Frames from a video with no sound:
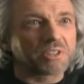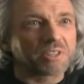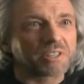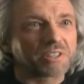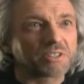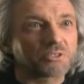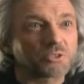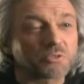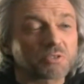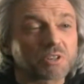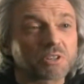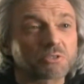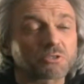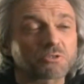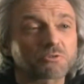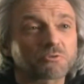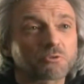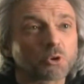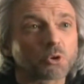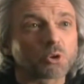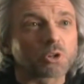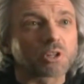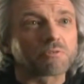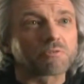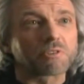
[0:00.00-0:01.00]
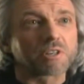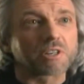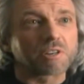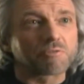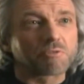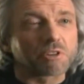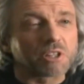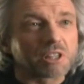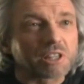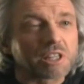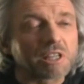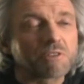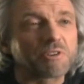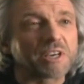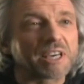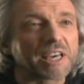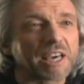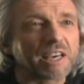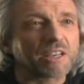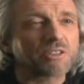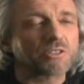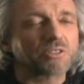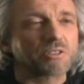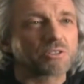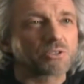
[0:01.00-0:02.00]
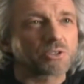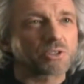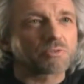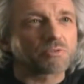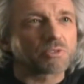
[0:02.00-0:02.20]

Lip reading: It's full of a living essence,